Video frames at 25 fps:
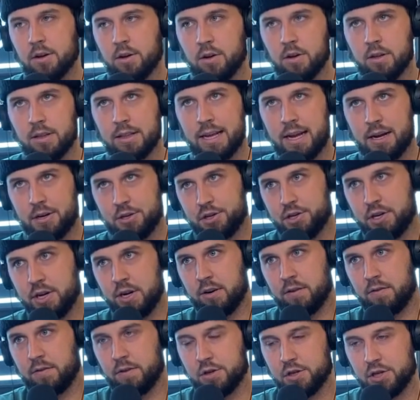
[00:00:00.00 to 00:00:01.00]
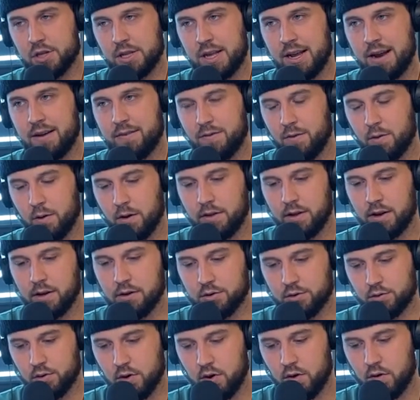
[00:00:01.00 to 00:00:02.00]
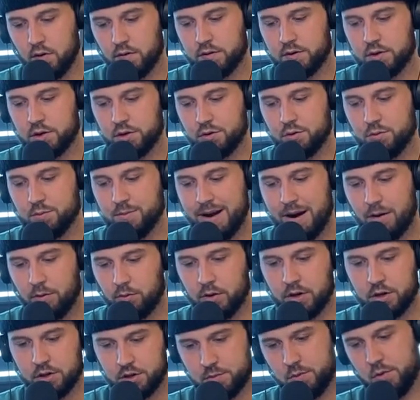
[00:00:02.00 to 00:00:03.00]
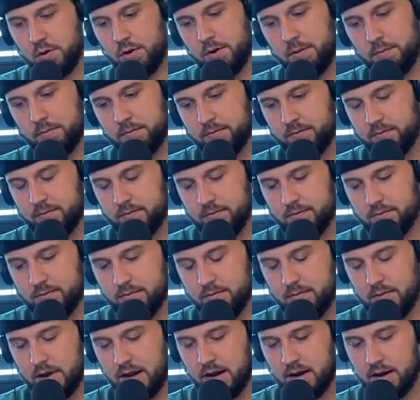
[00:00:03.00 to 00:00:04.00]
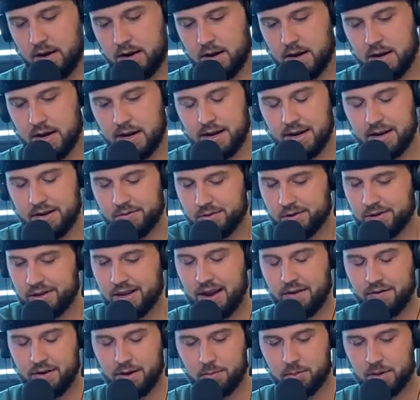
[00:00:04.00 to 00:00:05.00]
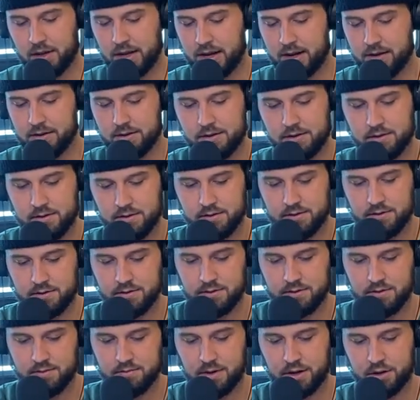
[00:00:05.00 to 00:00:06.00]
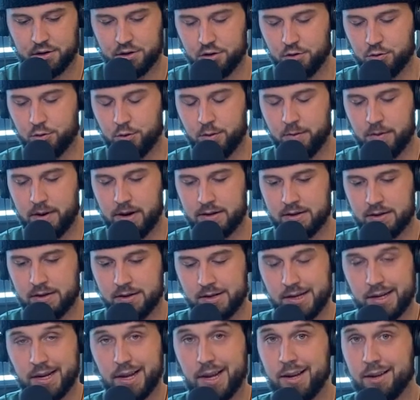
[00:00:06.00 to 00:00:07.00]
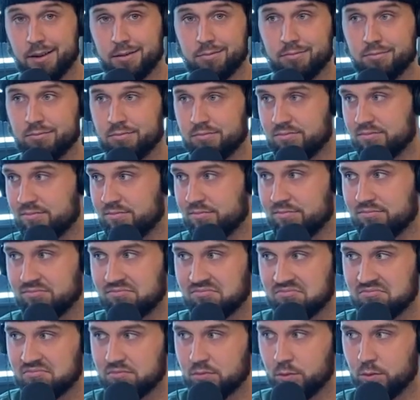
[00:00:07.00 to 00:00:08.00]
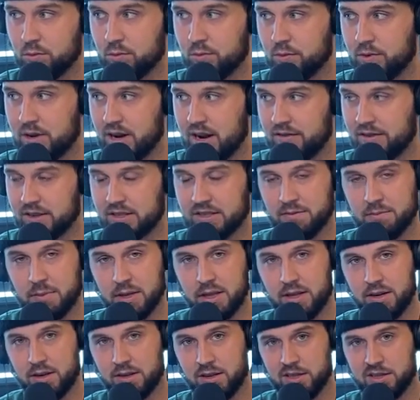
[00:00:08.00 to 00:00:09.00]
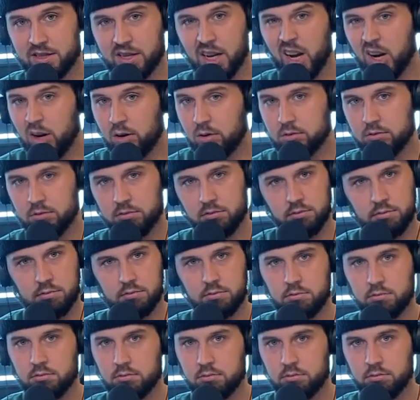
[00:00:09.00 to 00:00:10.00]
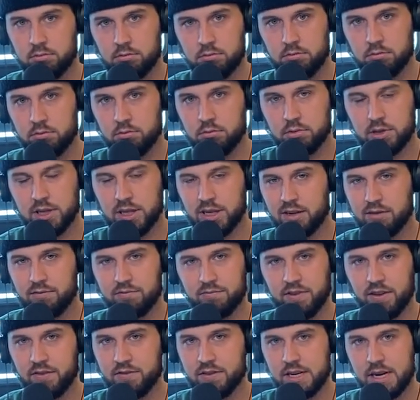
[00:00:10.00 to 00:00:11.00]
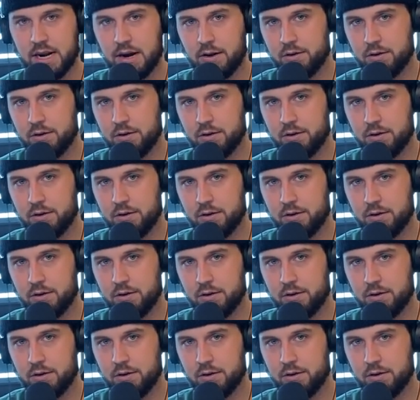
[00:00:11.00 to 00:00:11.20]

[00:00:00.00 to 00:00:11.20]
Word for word: Last year for July 4th, I drove to Mount Rushmore. Me and I really didn't have any plans. My 2 roomies, I was like, hey, none of us have been there. Let's go. Like a 15-hour